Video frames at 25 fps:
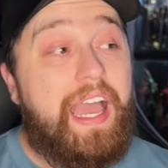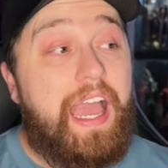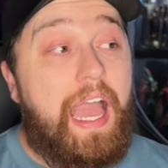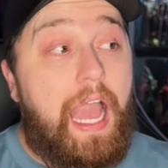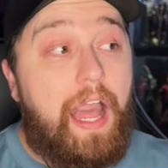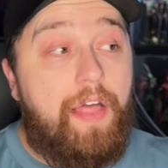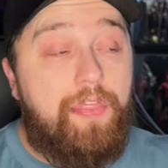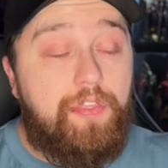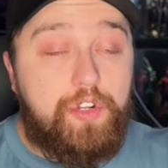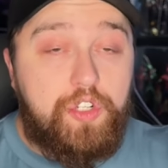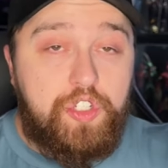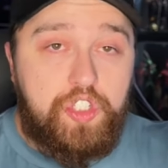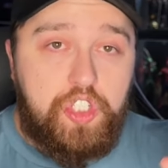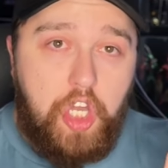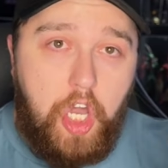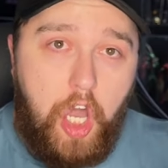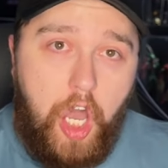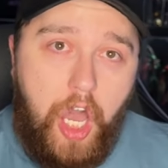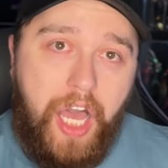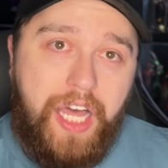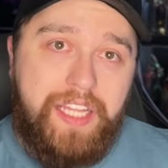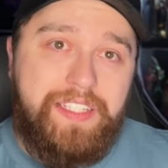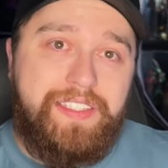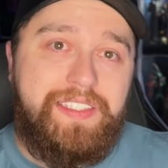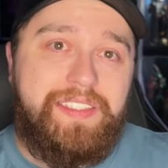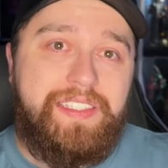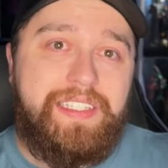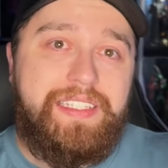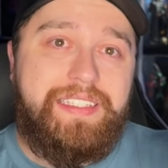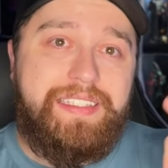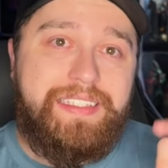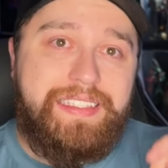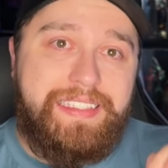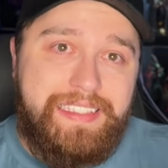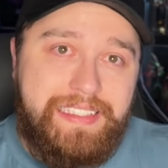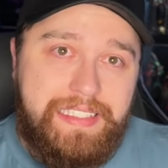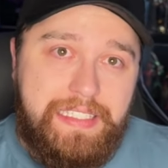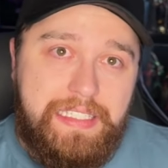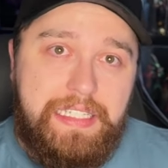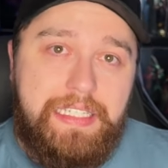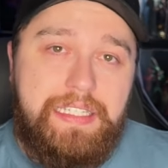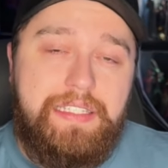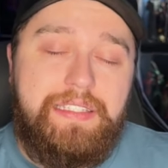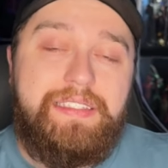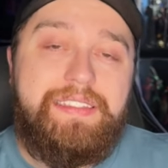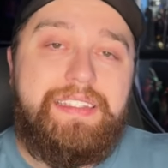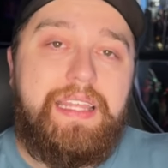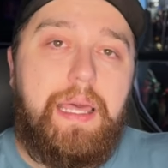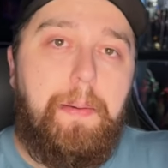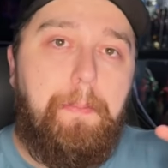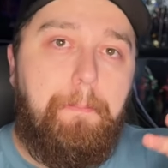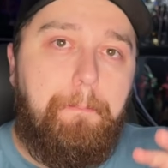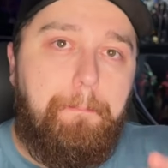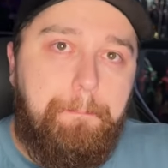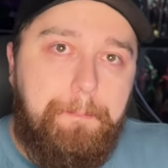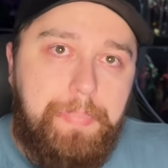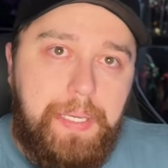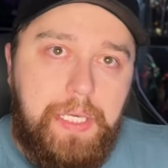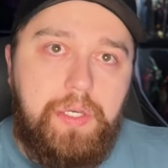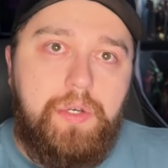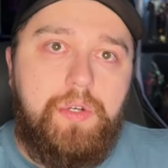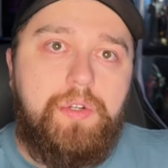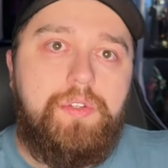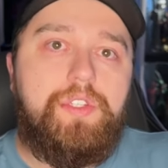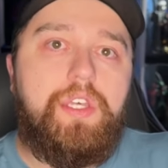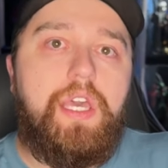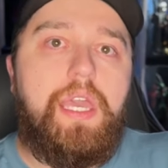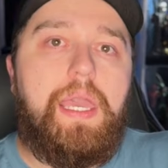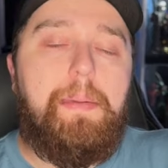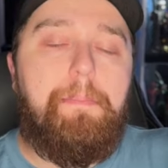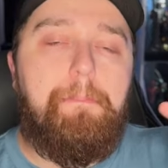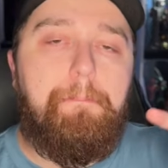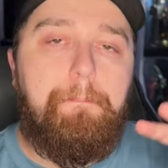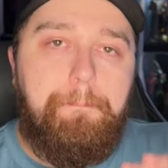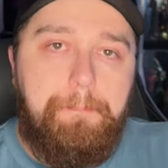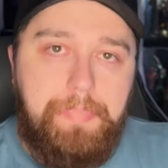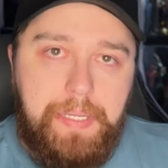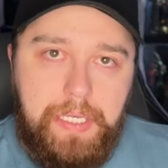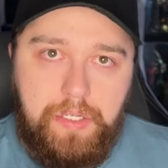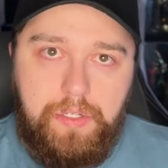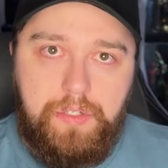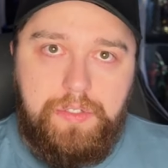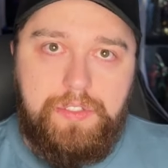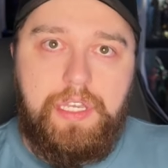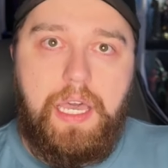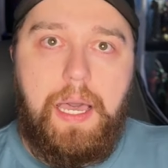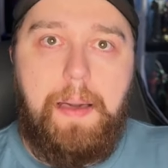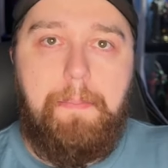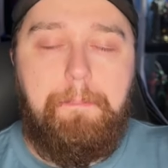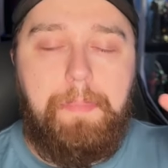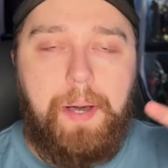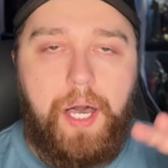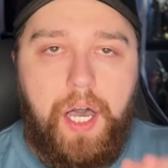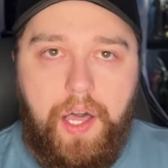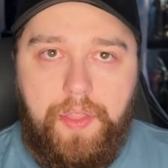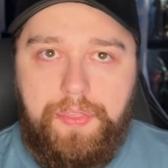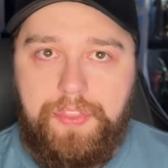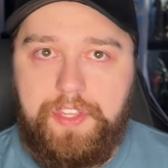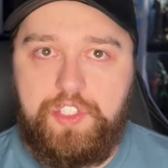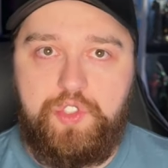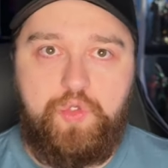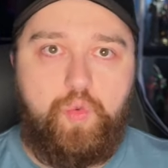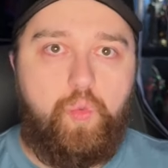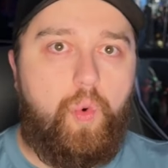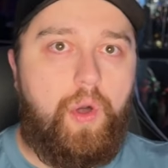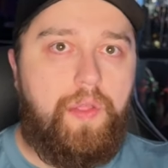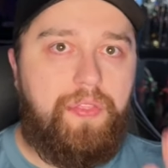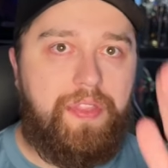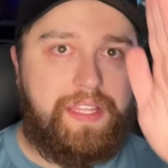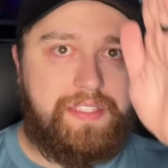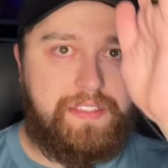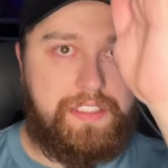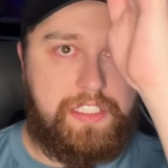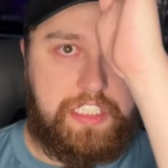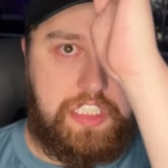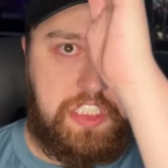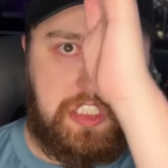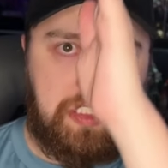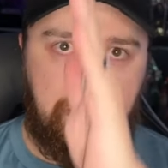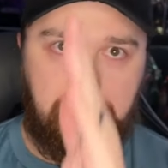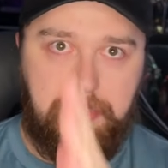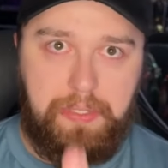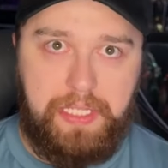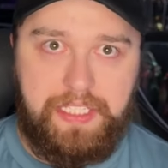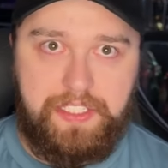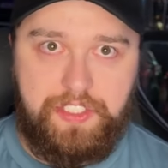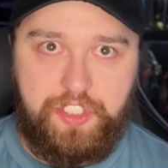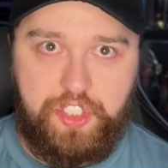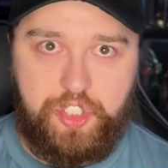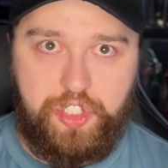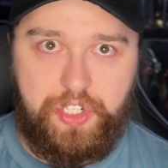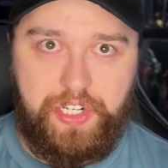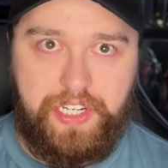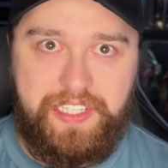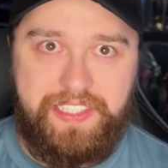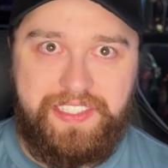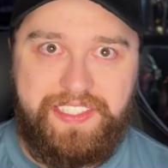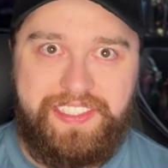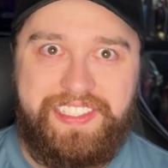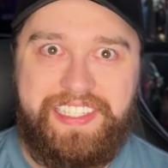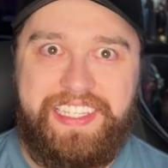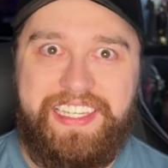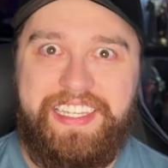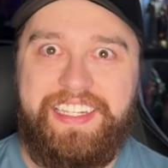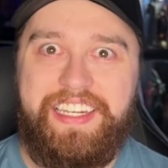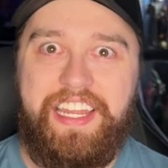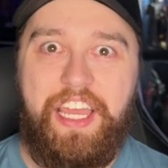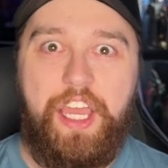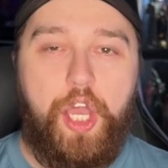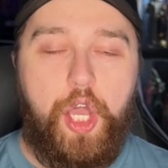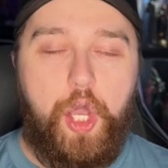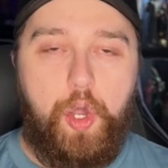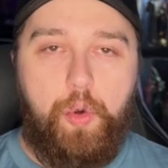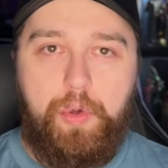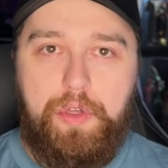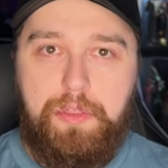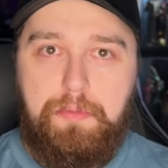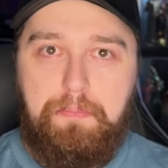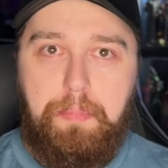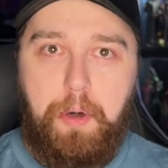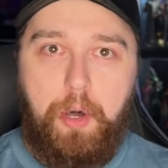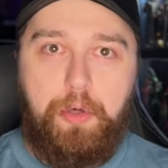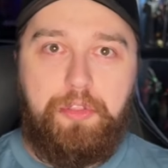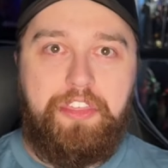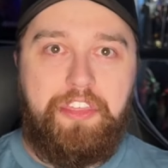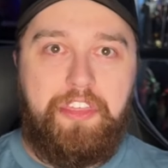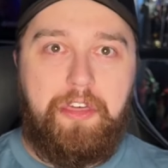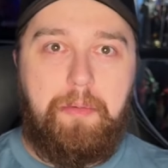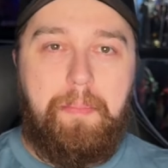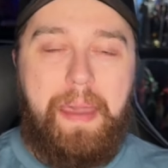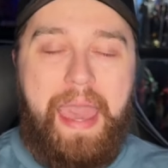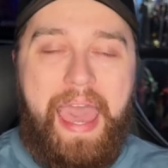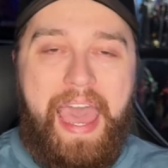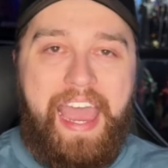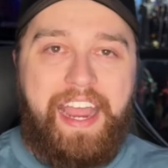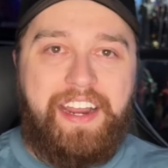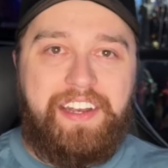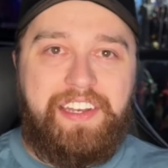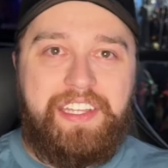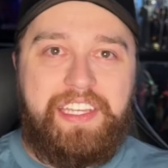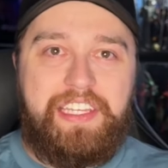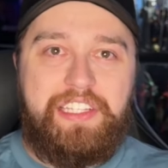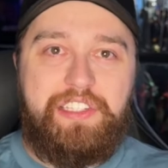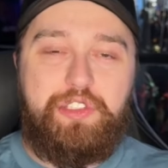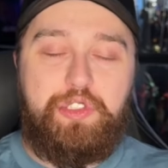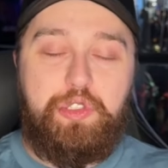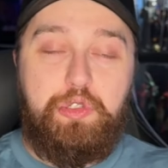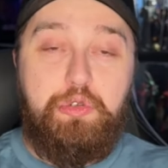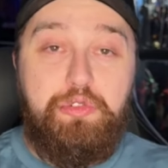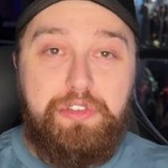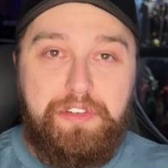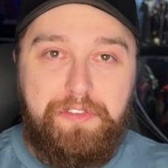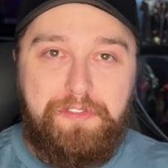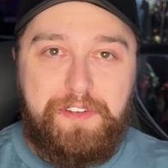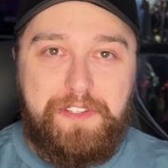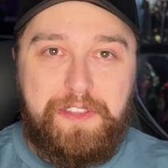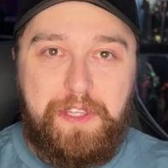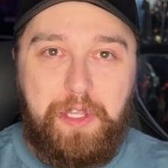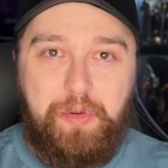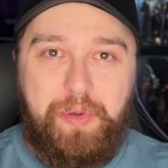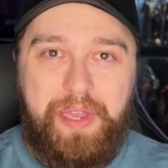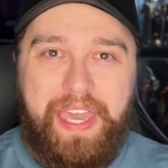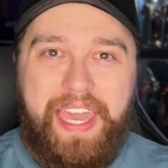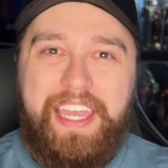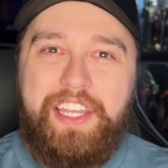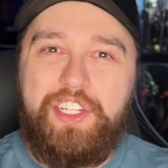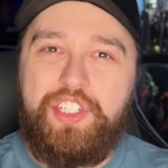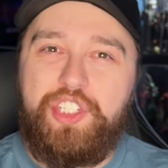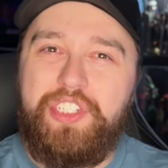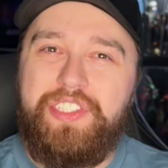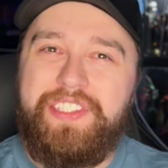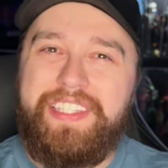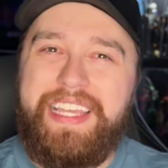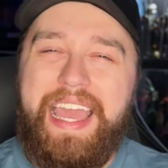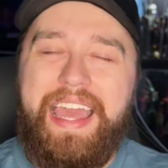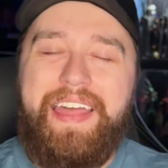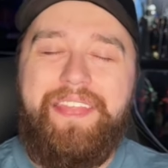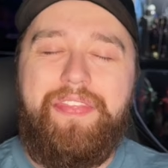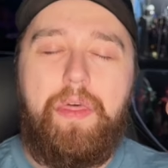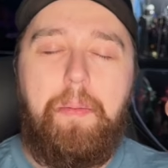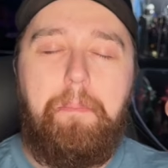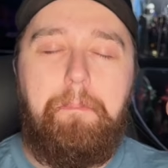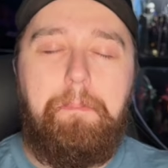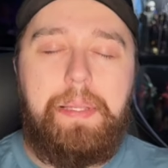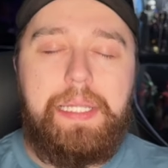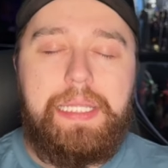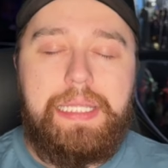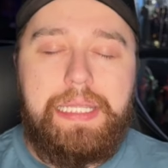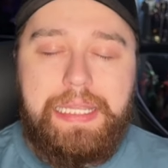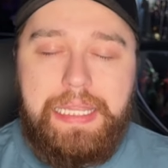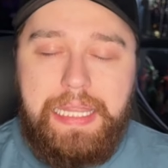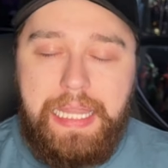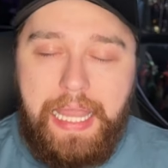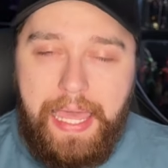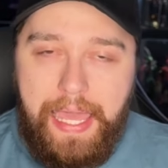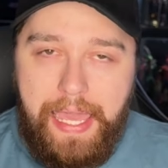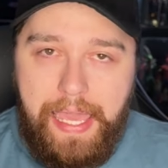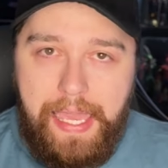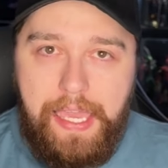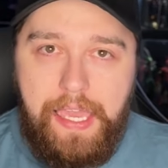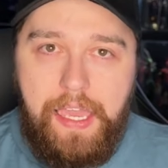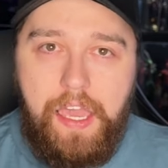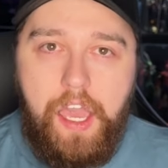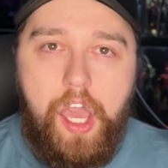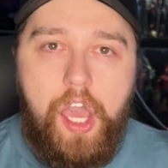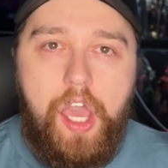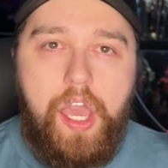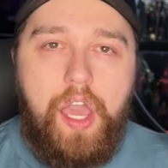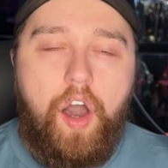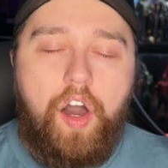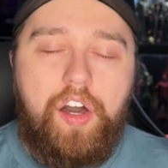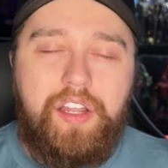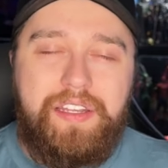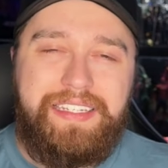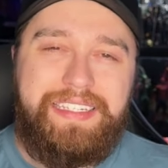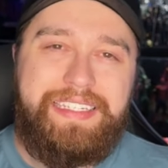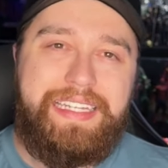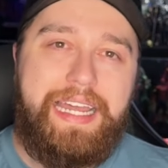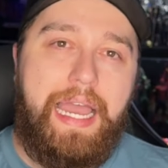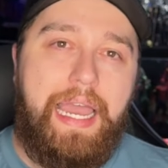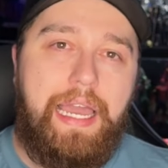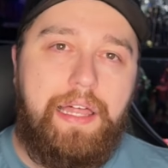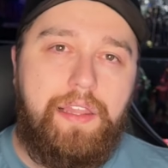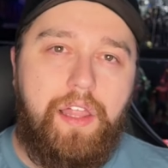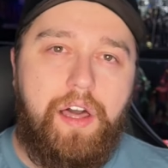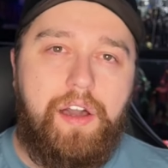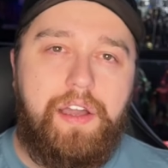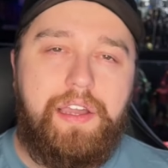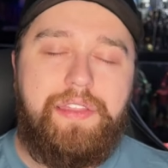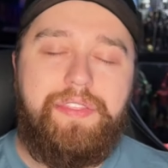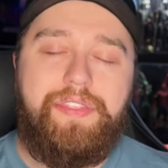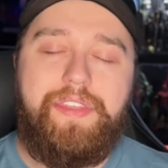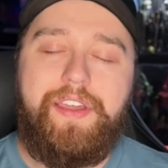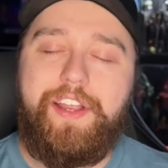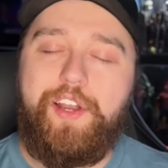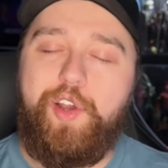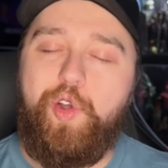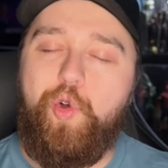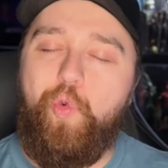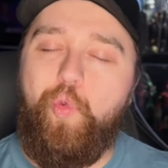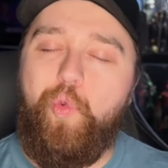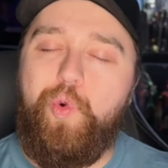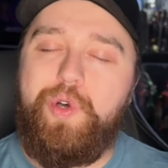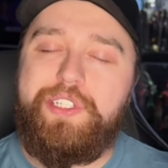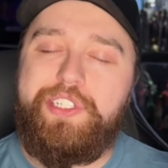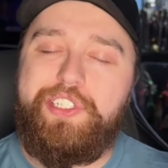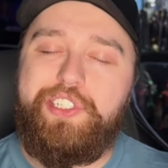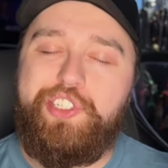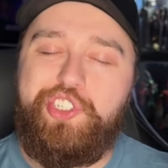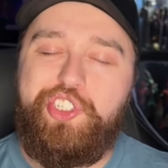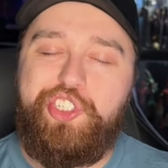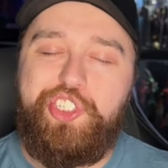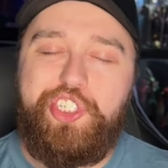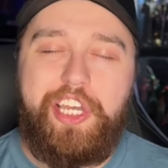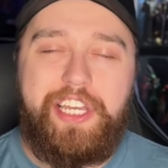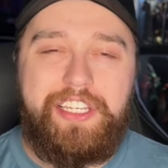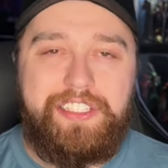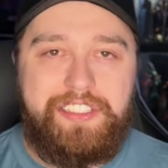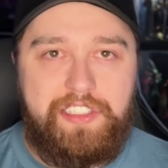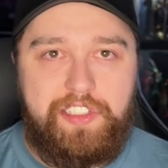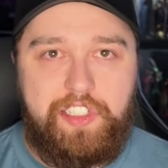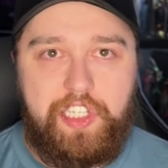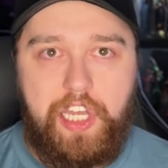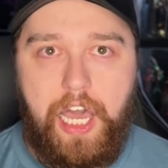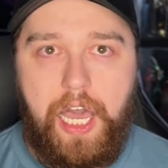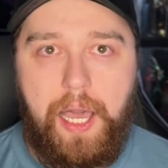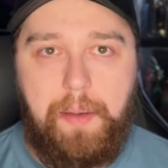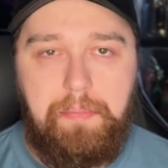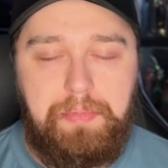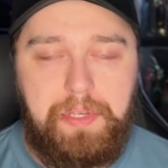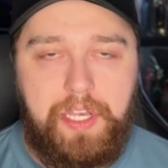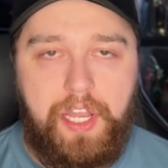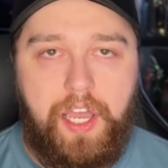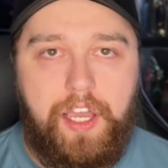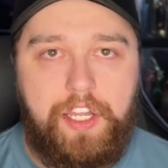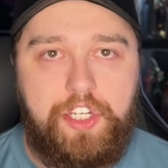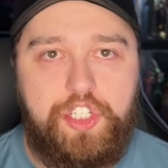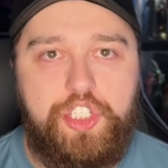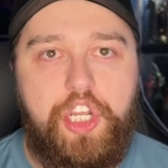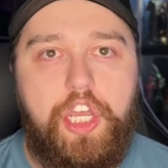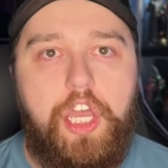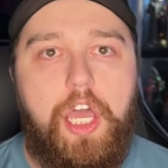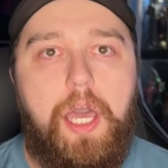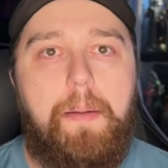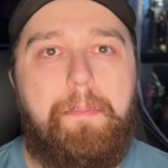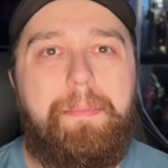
And there's constant scenes that build and build upon this. One that's a split screen scene with both of them acting in two different locations, and the play on dialogue in there was just top notch.